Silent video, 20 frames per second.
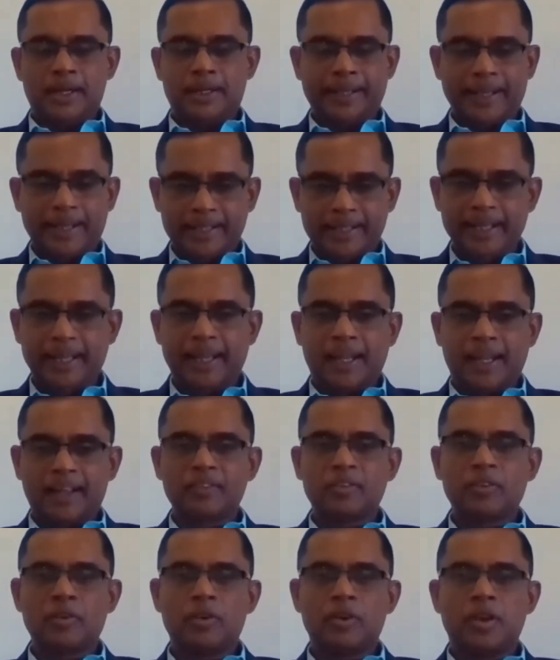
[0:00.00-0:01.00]

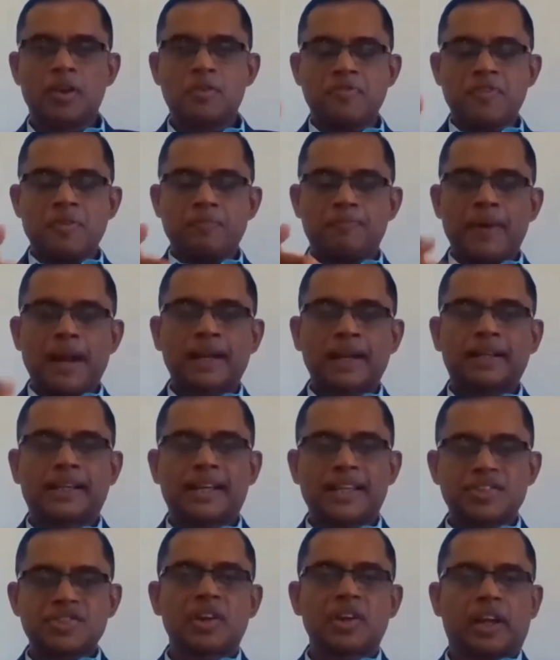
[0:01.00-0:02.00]
techniques if we practice
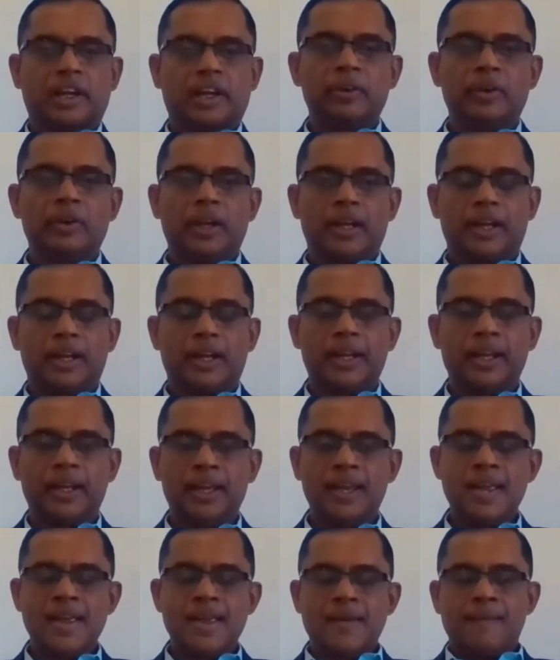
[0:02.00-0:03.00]
regularly
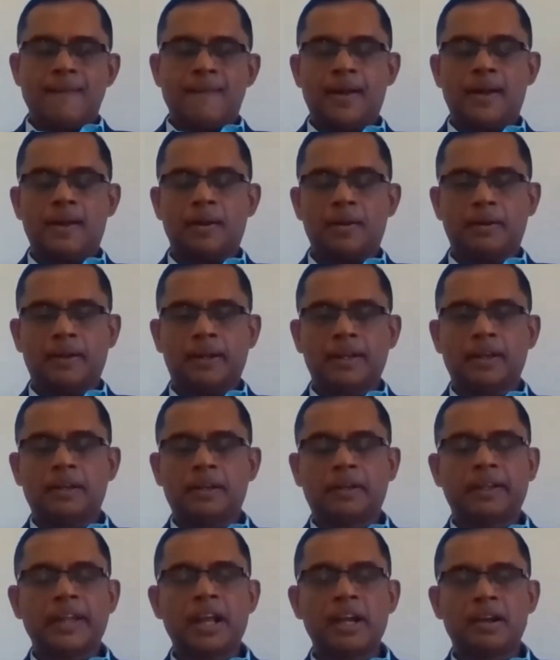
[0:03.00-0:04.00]
uh,
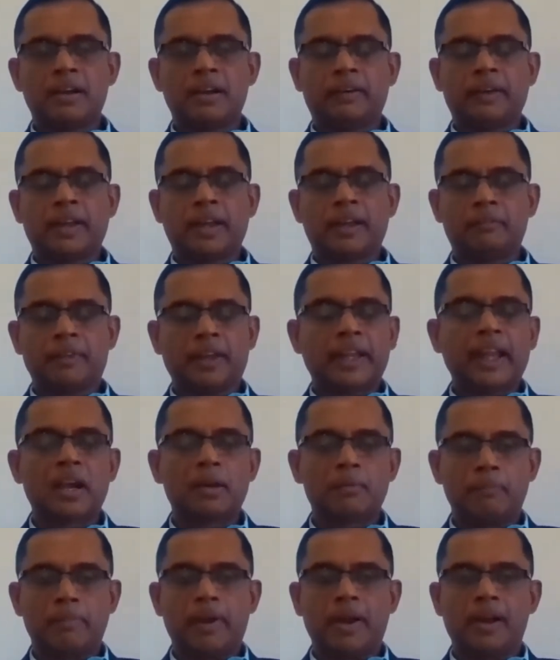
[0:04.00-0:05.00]
can, we
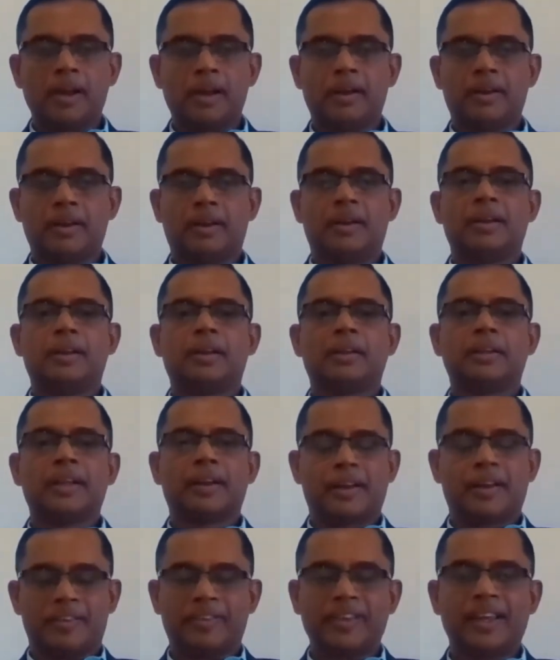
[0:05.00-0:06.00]
can build the
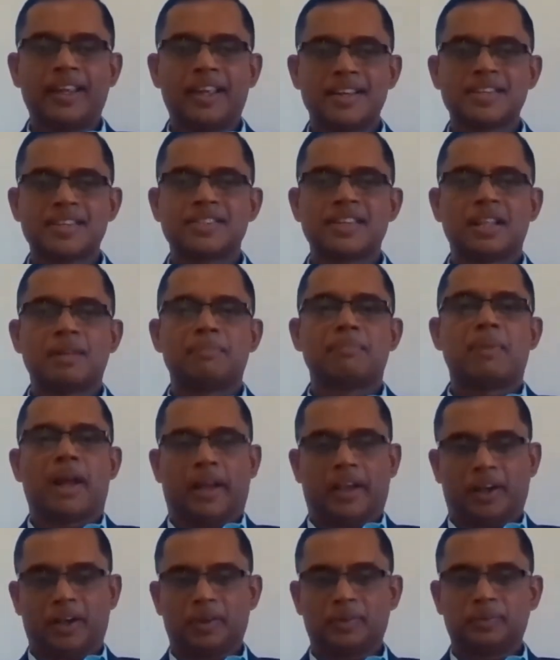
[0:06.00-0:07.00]
resilience in the mind.